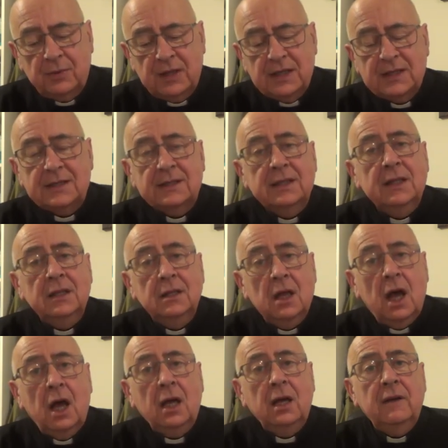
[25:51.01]
priestly
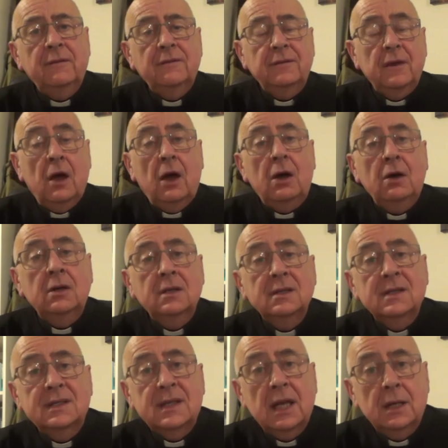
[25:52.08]
lifelong
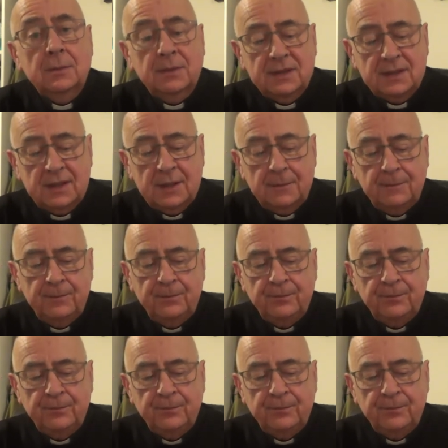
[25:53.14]
celibacy.